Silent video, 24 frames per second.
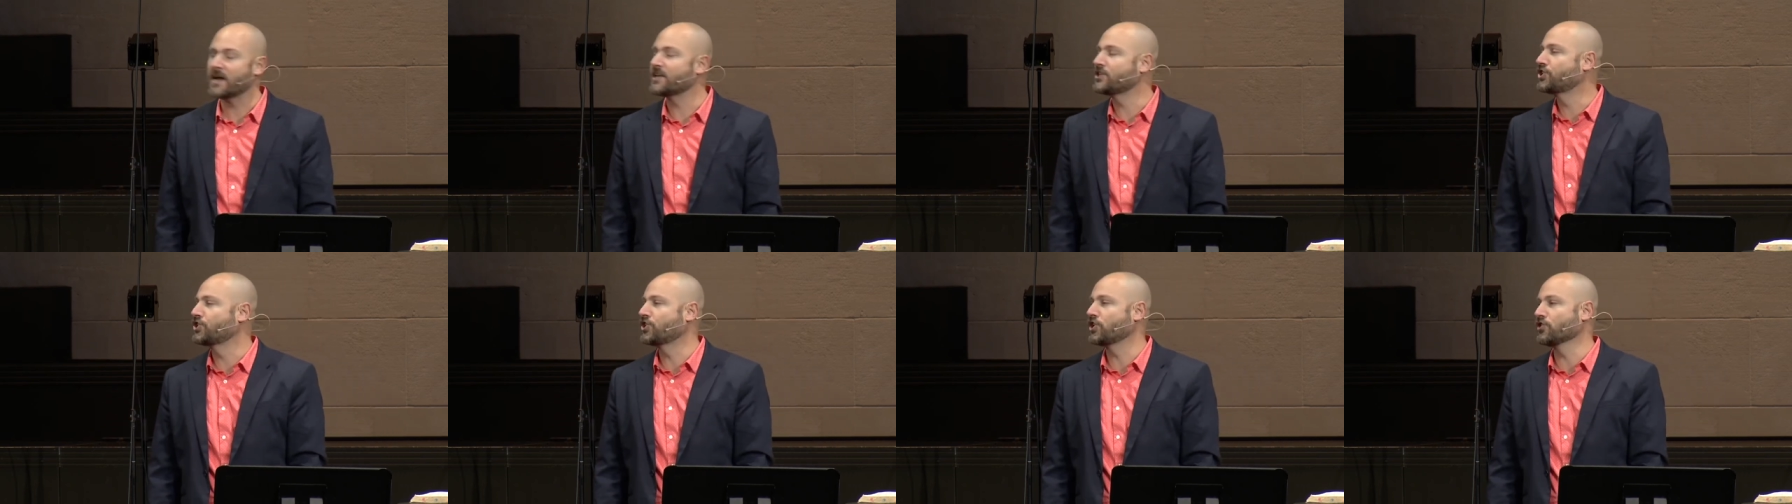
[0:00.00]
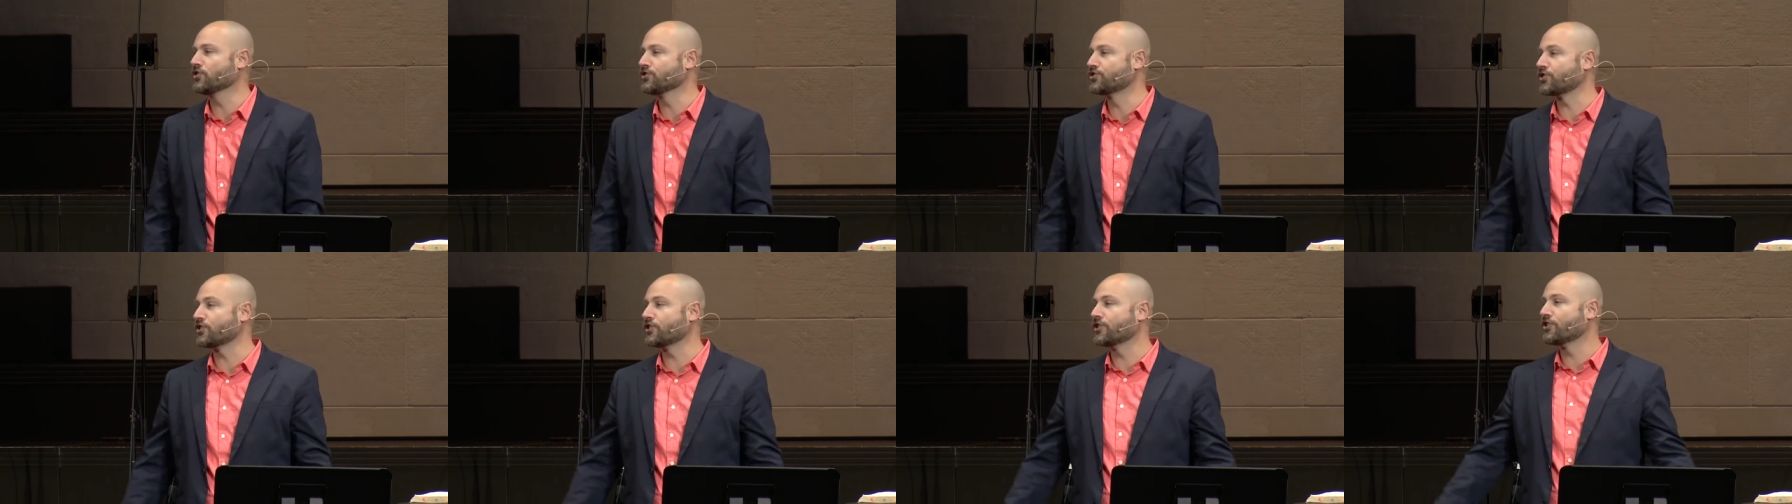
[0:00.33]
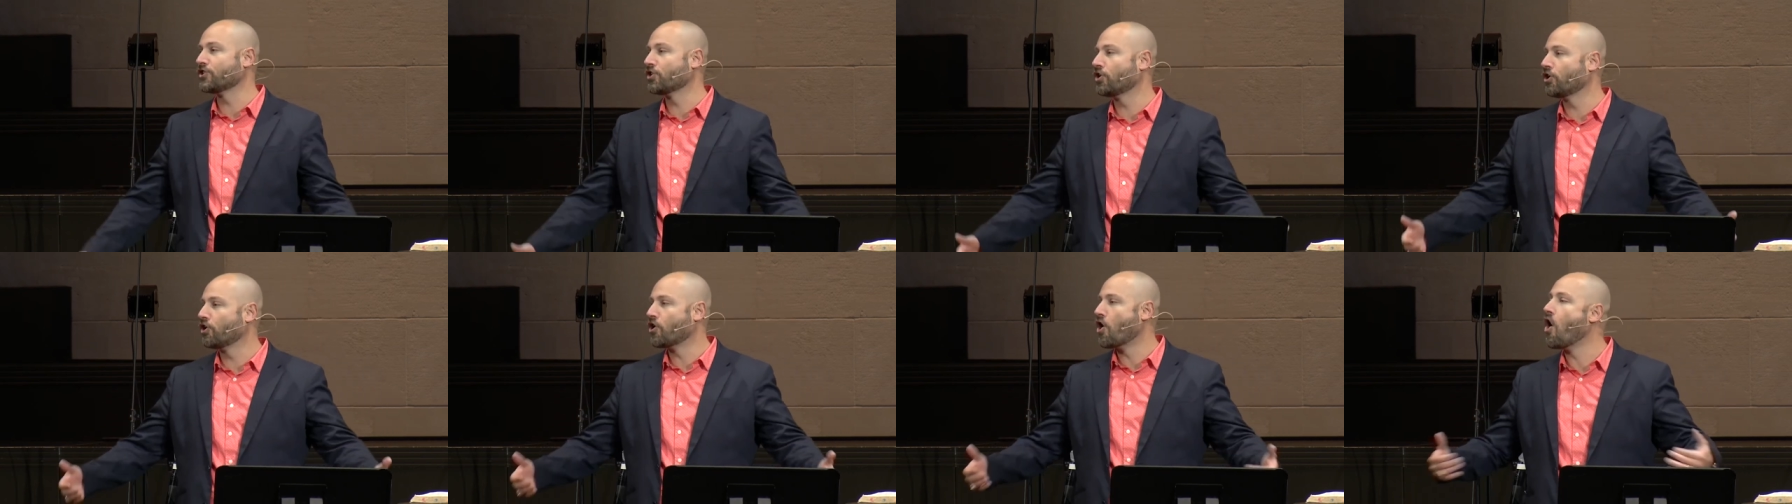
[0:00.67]
children
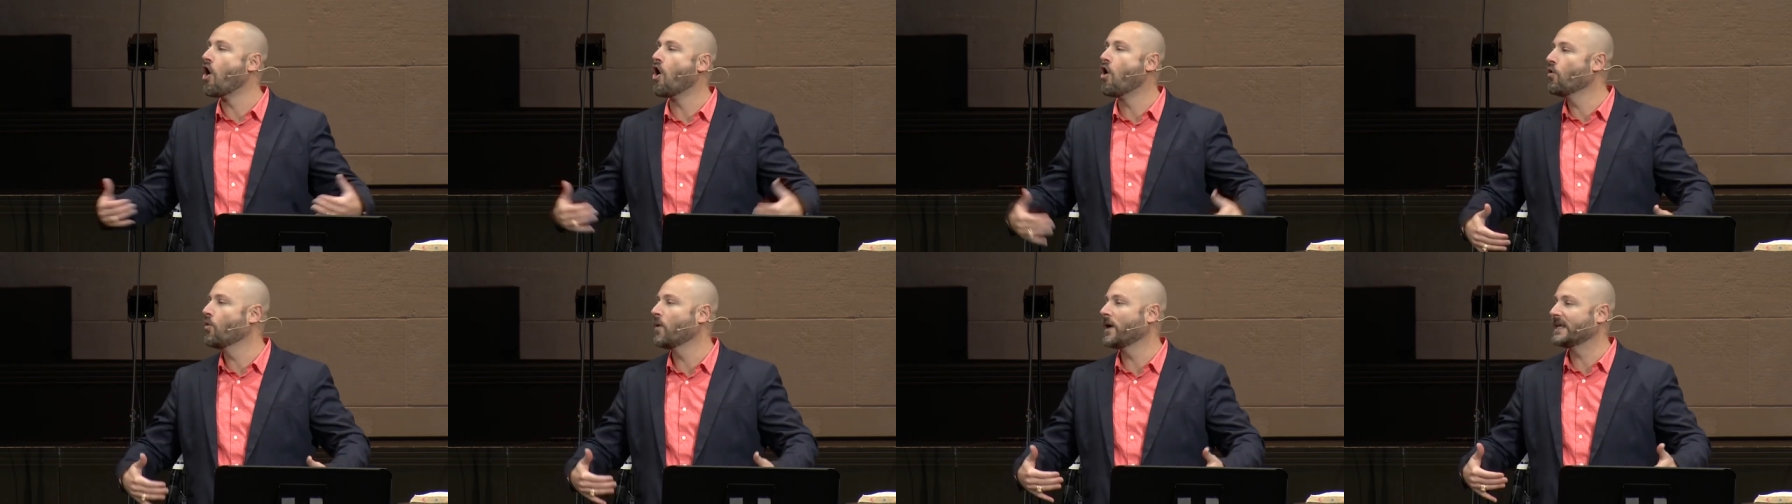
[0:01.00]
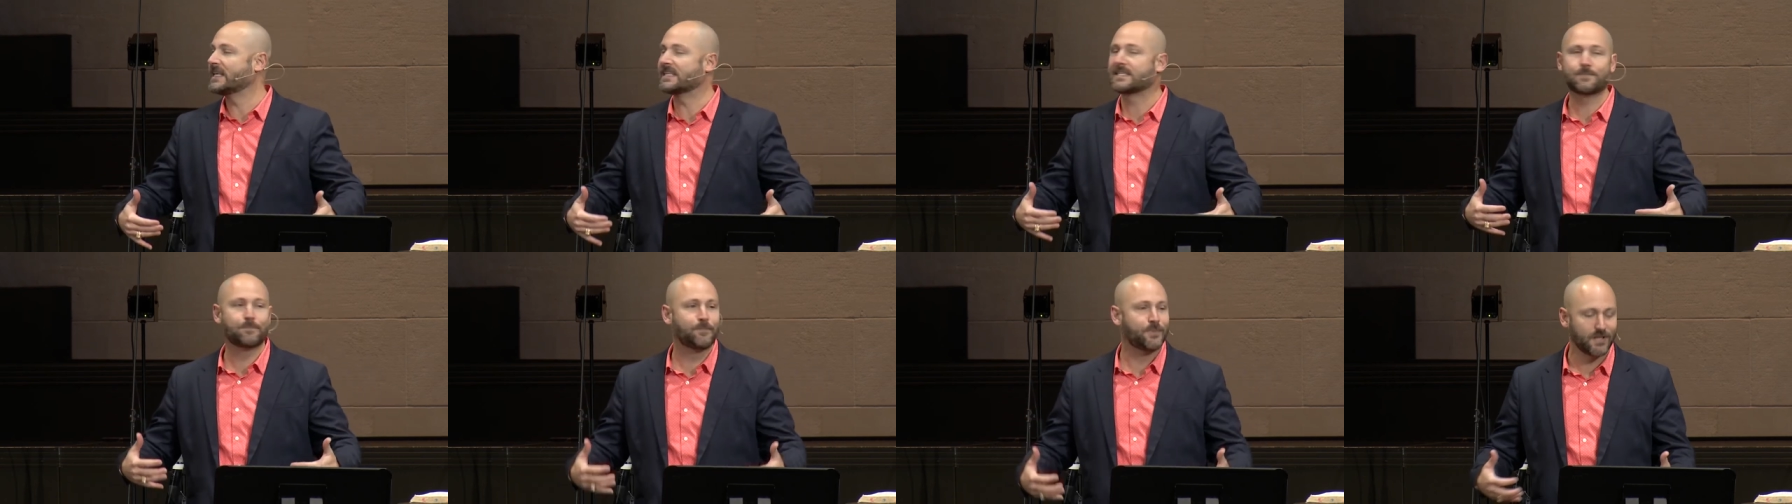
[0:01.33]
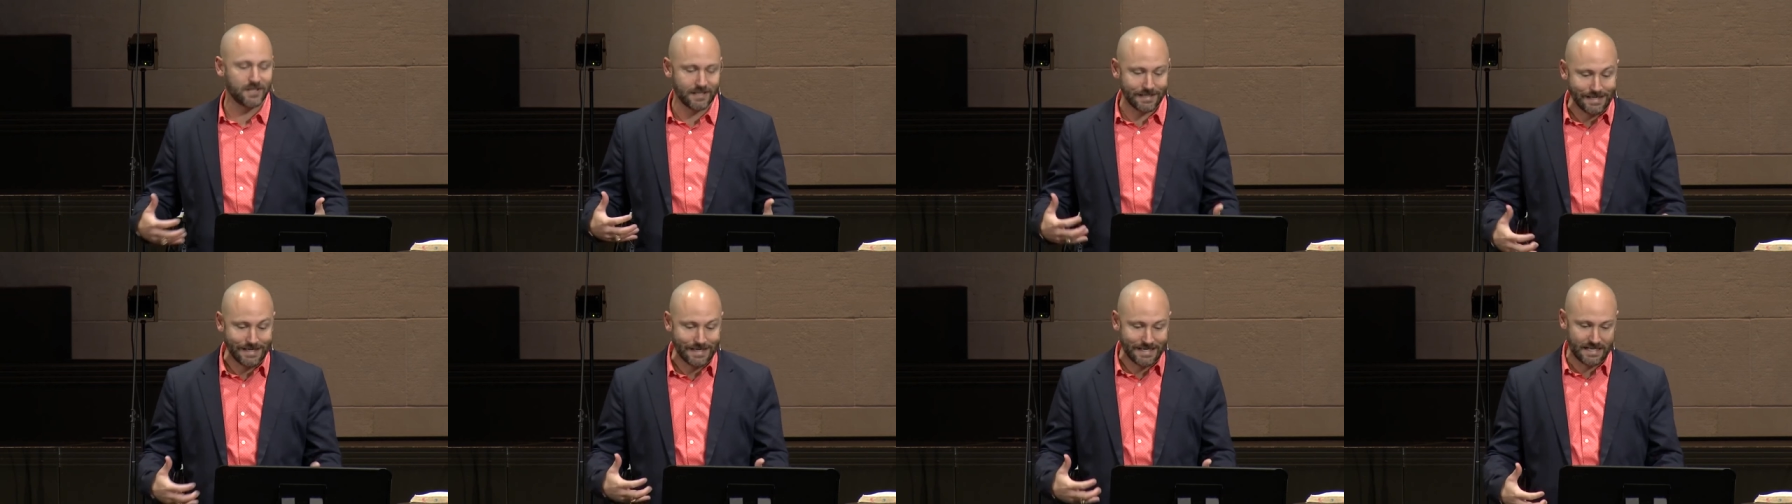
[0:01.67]
are always
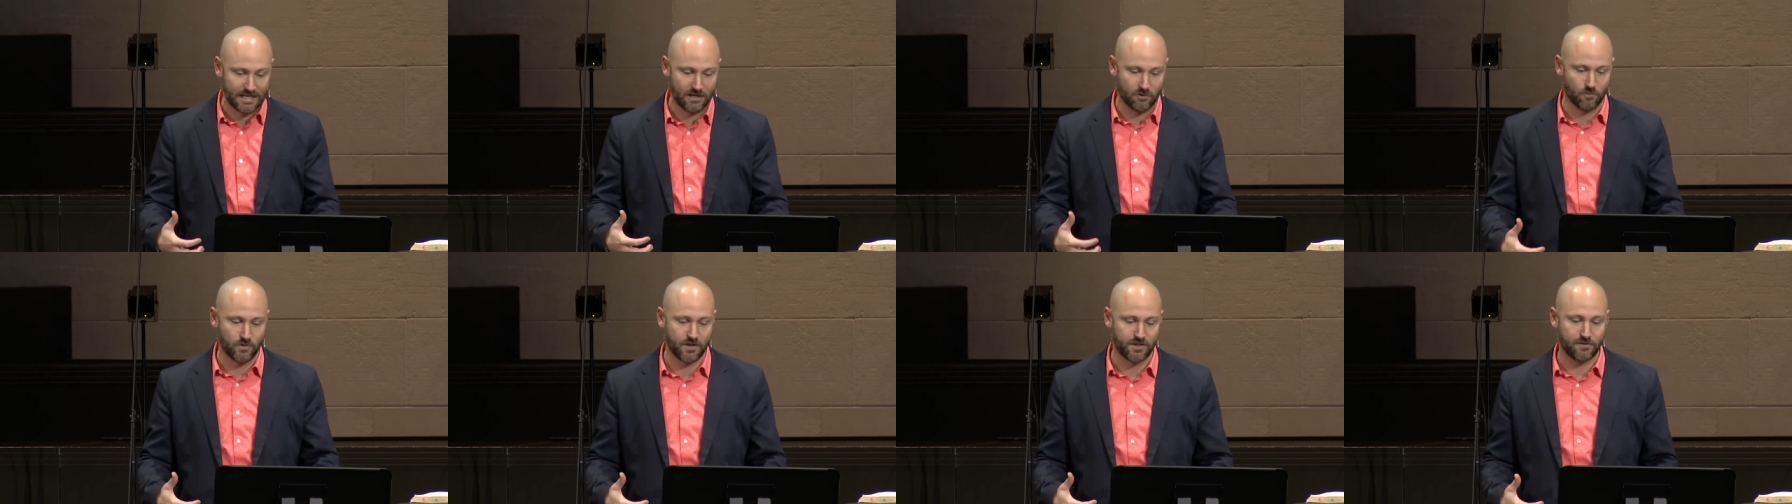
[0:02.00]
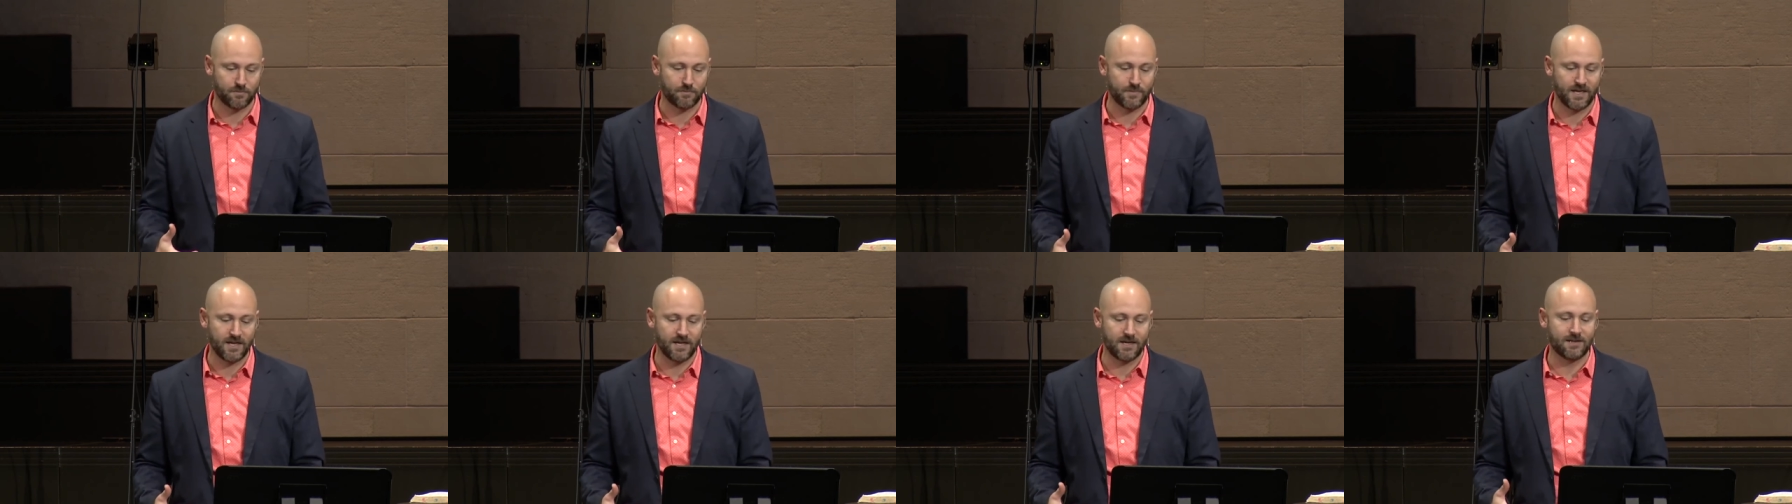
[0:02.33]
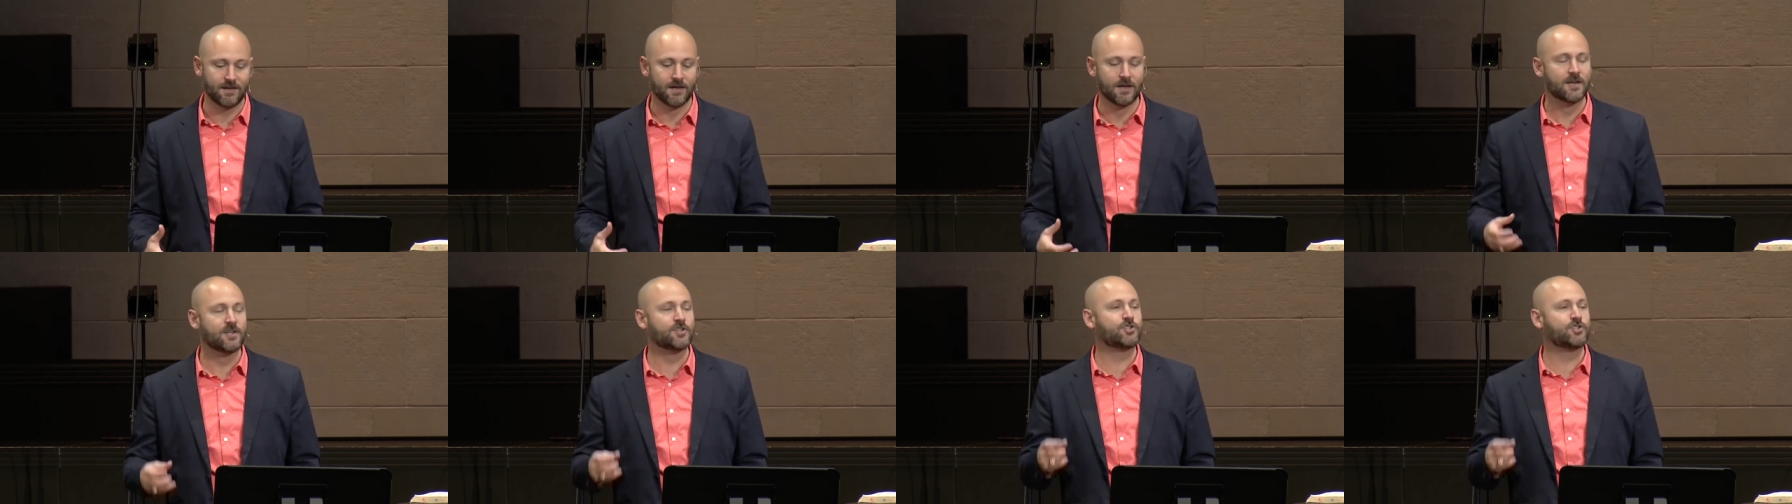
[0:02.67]
pleading with me